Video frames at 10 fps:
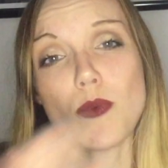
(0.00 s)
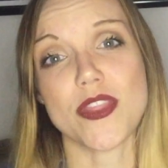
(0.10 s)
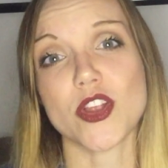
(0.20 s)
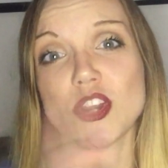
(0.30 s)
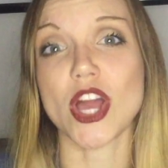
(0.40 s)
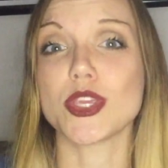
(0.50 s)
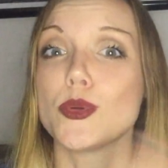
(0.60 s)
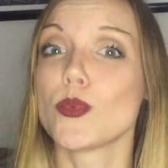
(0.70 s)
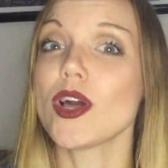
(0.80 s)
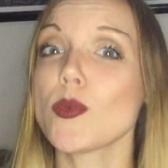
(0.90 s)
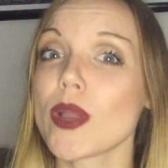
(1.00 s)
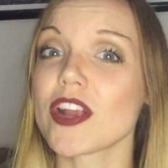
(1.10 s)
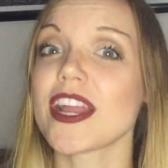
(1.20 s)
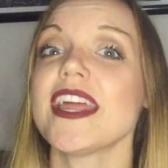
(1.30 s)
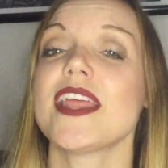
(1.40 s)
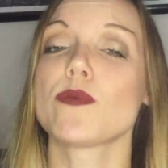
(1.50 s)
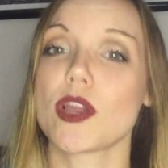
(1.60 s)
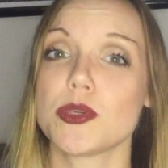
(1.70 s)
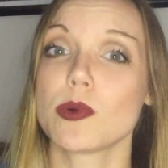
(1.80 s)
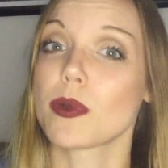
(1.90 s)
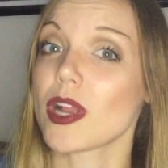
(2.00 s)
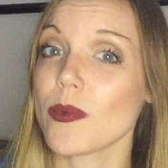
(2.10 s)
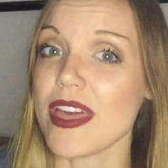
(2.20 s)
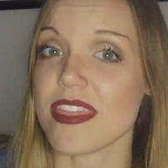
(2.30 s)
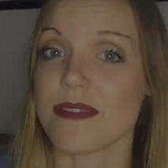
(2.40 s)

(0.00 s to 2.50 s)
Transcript: whether or not you will wear it and what you'll wear it with.